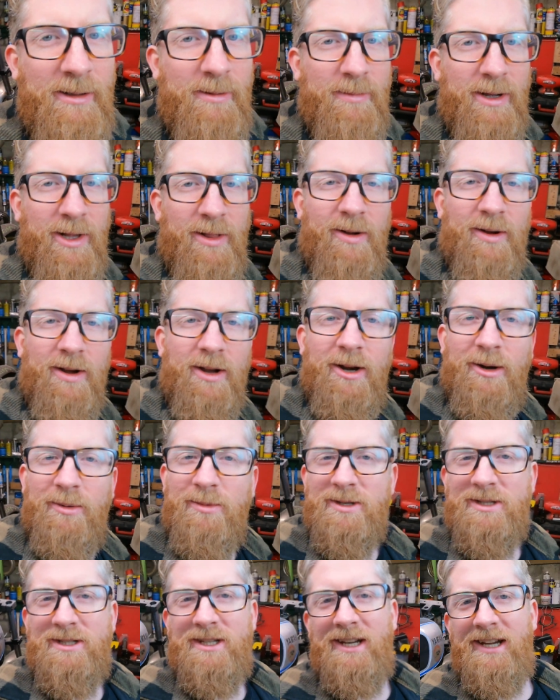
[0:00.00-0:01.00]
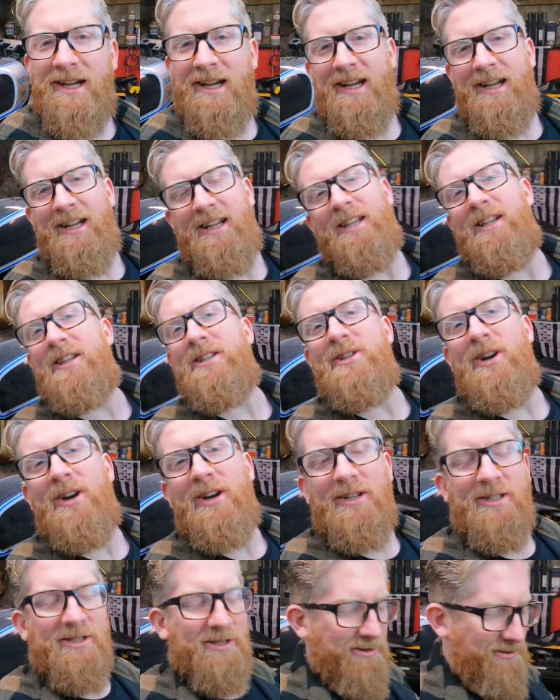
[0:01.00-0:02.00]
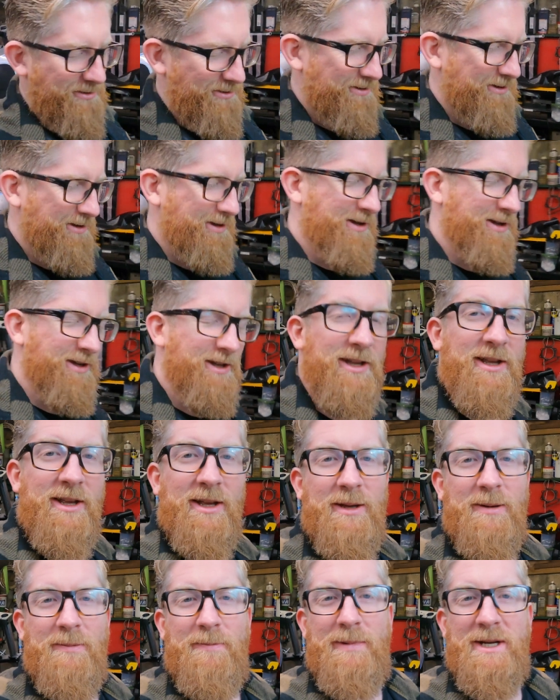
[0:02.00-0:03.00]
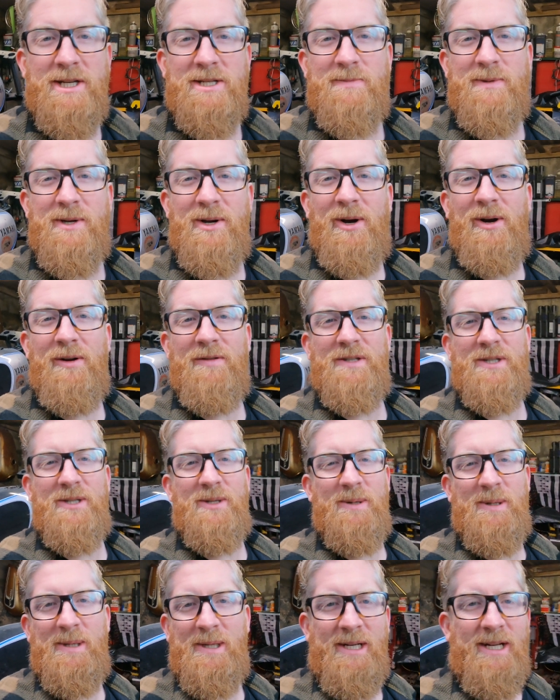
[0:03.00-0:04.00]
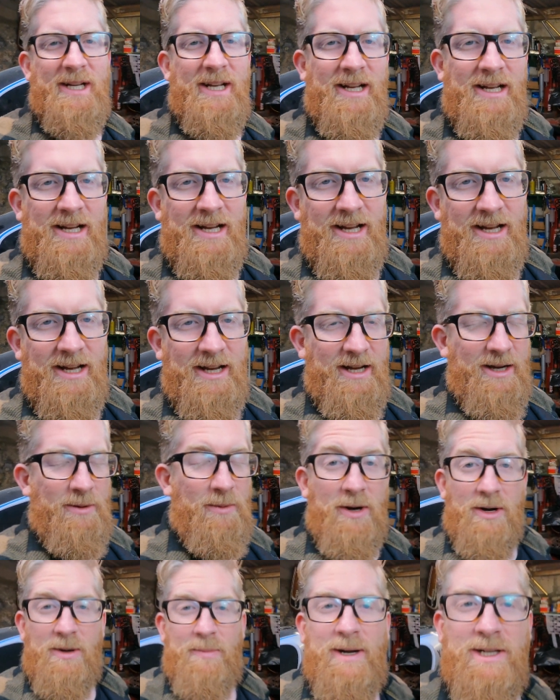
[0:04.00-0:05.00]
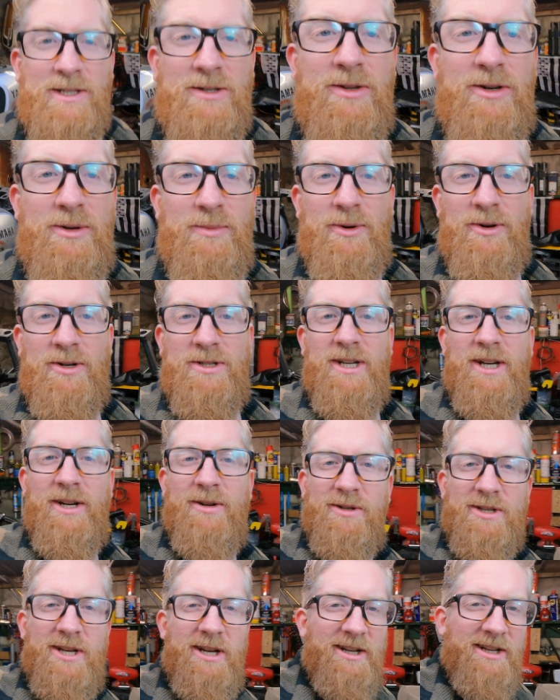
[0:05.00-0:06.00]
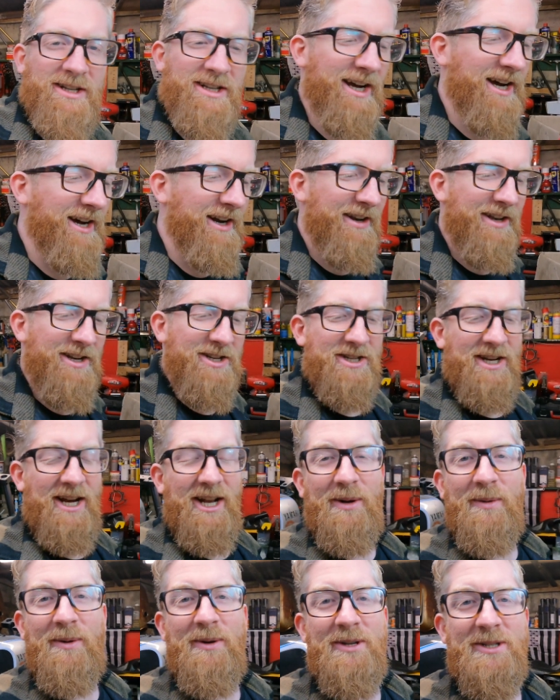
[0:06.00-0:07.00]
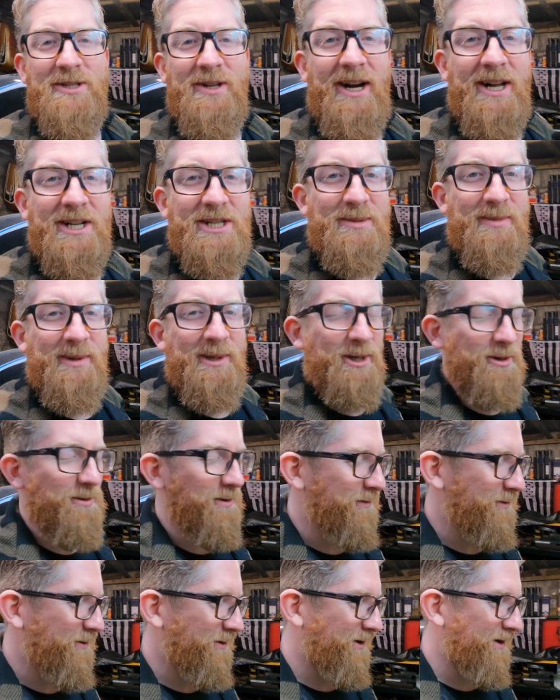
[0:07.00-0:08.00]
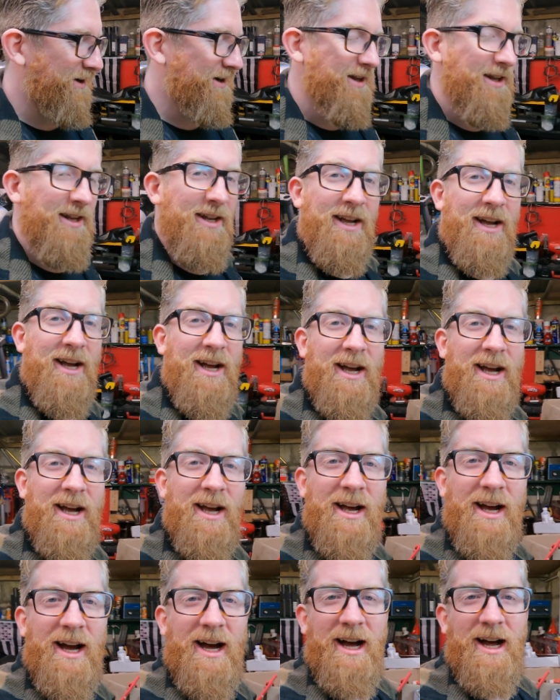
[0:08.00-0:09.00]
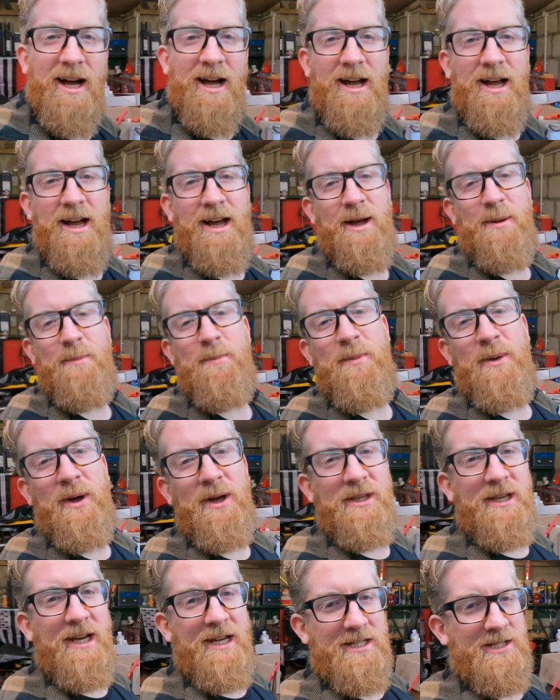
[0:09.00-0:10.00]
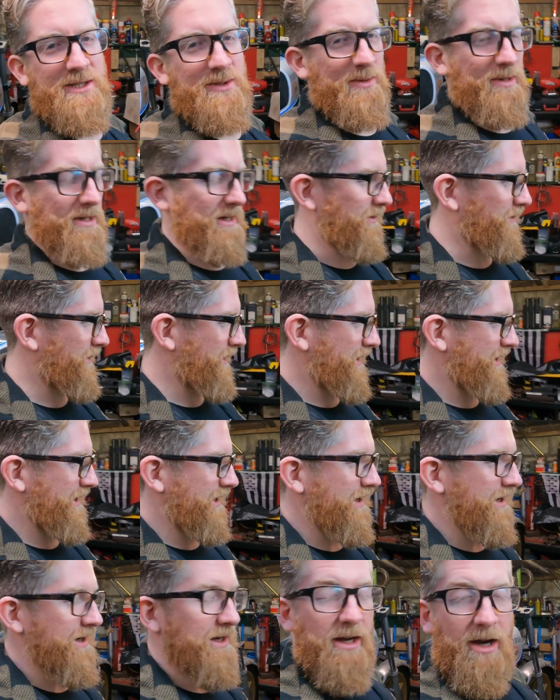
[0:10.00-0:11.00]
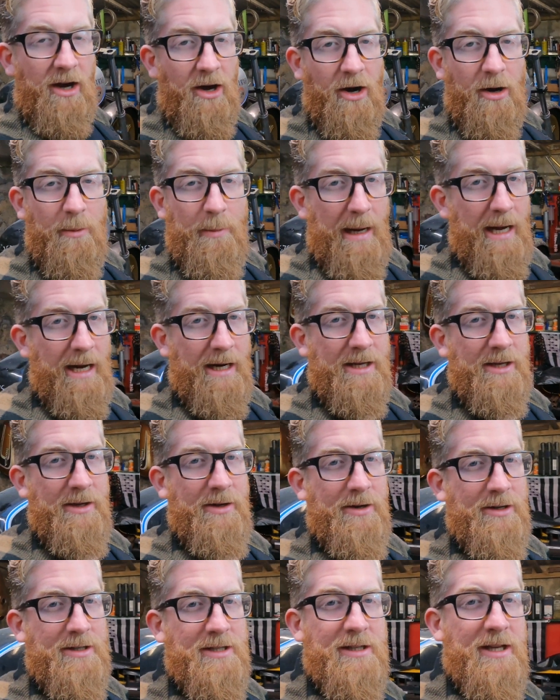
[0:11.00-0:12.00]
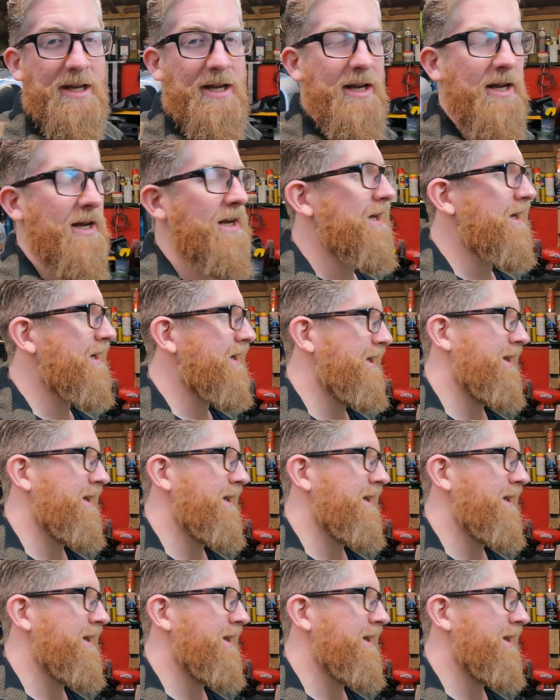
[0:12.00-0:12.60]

My long hair was starting to piss me off, so... welcome back to the motorcycle garage, anyone who's not actually been here before. Yes, we are back here today.